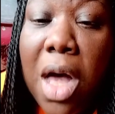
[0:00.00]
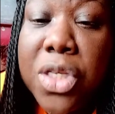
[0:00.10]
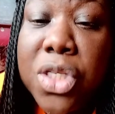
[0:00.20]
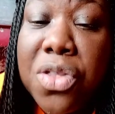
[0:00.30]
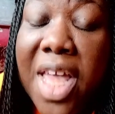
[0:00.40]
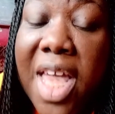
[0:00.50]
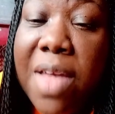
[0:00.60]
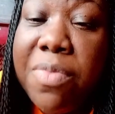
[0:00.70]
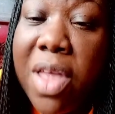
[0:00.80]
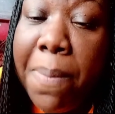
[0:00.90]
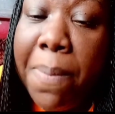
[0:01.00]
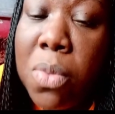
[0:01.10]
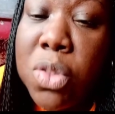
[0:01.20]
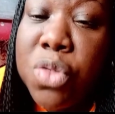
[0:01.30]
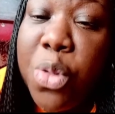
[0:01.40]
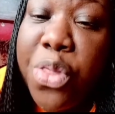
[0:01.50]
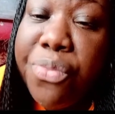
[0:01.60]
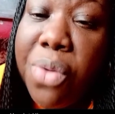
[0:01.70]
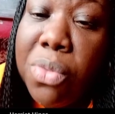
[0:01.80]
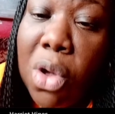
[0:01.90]
So their bones were
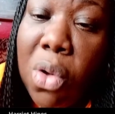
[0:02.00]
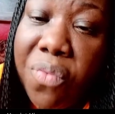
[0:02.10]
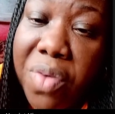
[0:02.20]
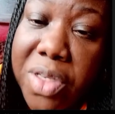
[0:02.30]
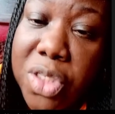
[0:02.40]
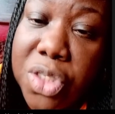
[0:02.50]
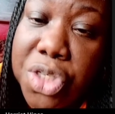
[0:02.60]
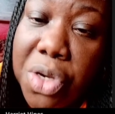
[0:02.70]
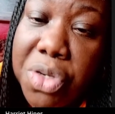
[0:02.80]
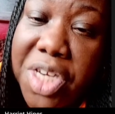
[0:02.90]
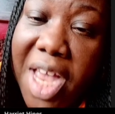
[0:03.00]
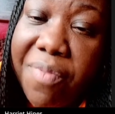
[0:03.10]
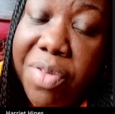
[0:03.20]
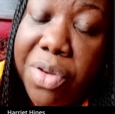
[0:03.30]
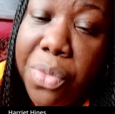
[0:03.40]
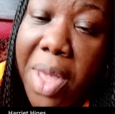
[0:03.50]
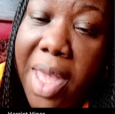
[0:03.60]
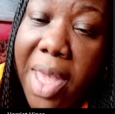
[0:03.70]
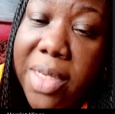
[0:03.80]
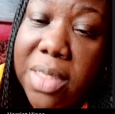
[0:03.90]
thrown over to Church Avenue
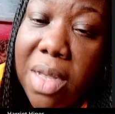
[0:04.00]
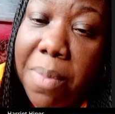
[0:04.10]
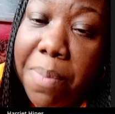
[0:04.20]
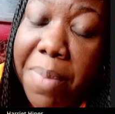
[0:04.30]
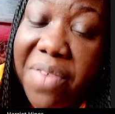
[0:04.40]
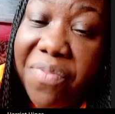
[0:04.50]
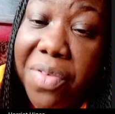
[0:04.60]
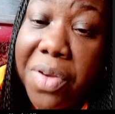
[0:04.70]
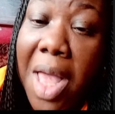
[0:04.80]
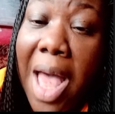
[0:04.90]
and Bedford.